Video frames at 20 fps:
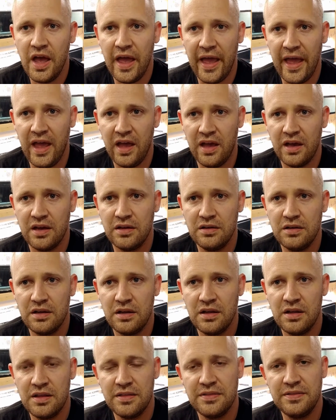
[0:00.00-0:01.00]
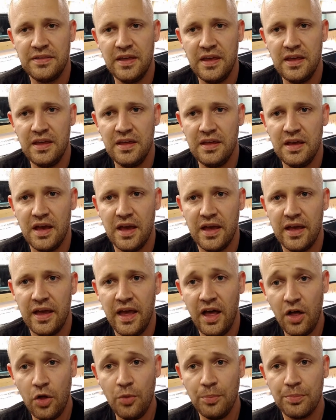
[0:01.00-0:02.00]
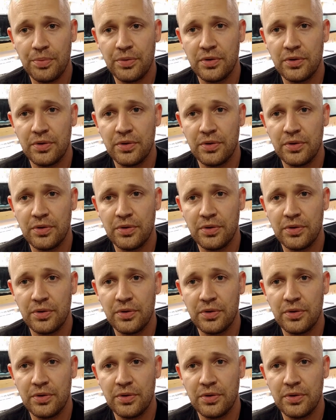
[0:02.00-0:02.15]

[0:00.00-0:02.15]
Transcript: and they help